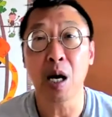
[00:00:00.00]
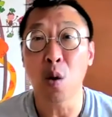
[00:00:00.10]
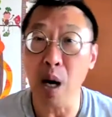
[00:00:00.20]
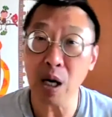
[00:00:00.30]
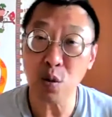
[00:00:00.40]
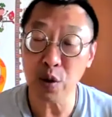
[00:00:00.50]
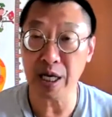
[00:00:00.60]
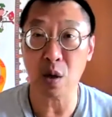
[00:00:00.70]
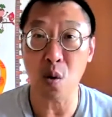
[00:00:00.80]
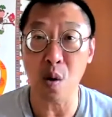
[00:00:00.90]
why would an
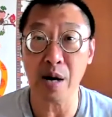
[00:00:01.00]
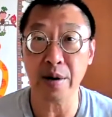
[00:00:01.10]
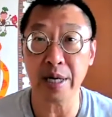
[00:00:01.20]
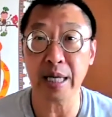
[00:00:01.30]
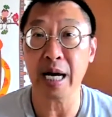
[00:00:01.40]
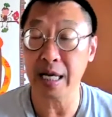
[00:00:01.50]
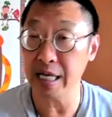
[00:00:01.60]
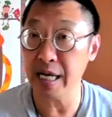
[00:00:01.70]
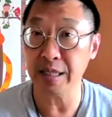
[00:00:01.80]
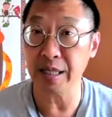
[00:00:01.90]
acquirer like
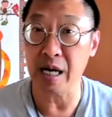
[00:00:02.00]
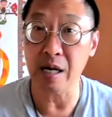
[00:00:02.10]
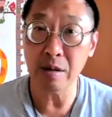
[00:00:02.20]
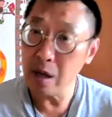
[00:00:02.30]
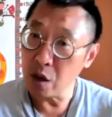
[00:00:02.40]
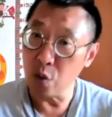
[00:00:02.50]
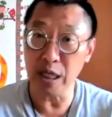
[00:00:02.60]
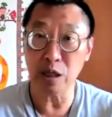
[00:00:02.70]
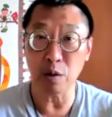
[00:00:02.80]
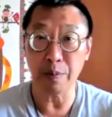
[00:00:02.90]
ESR willing
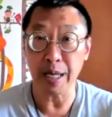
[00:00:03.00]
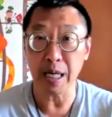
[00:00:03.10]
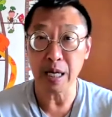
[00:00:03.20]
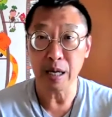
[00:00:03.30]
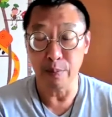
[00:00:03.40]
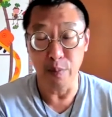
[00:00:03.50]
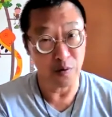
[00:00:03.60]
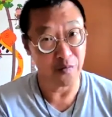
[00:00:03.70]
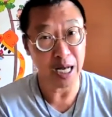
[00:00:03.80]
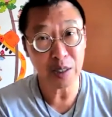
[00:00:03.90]
to pay book
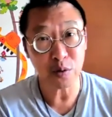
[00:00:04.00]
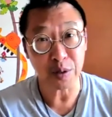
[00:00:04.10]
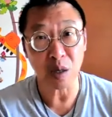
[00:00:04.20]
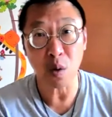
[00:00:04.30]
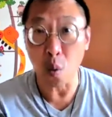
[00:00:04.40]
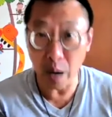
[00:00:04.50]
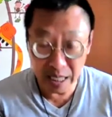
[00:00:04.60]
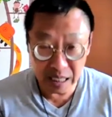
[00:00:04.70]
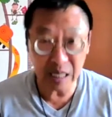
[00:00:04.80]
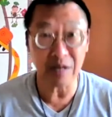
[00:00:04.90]
value? You see, when
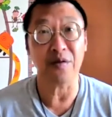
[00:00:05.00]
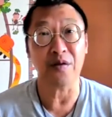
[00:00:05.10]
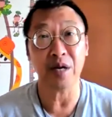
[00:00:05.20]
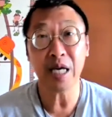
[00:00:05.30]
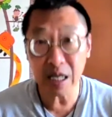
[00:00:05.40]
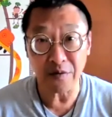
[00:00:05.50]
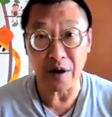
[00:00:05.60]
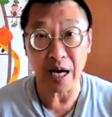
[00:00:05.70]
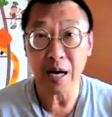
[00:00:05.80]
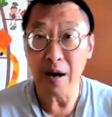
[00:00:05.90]
in
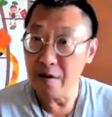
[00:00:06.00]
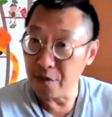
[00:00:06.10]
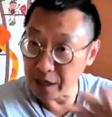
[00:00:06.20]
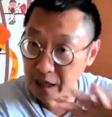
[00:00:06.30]
effect, for the